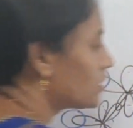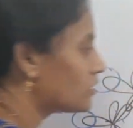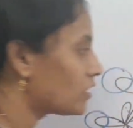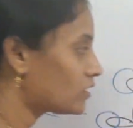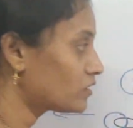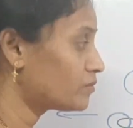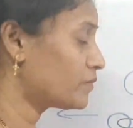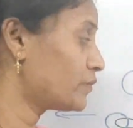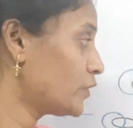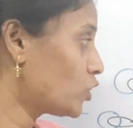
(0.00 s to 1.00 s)
Now,
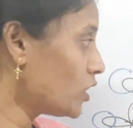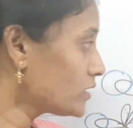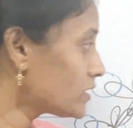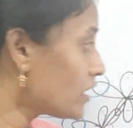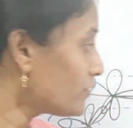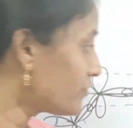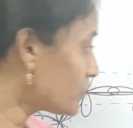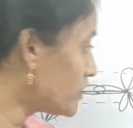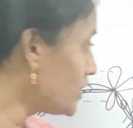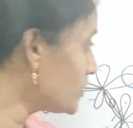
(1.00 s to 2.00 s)
because of
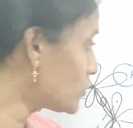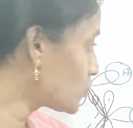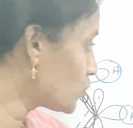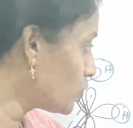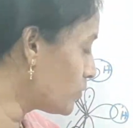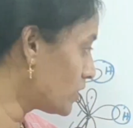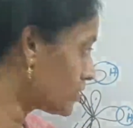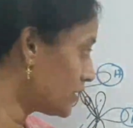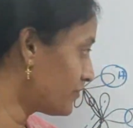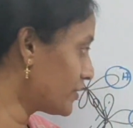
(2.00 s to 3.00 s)
these two
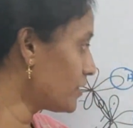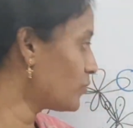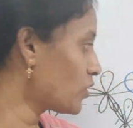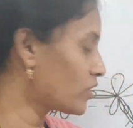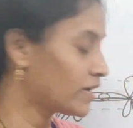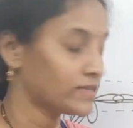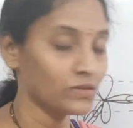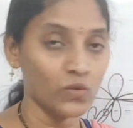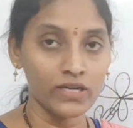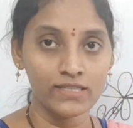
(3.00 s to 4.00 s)
different bond lengths,
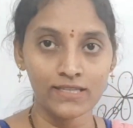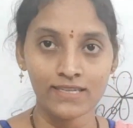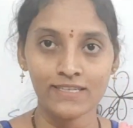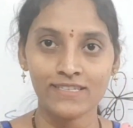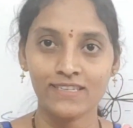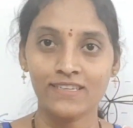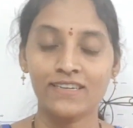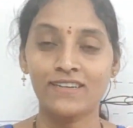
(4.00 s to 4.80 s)
what is the reason here?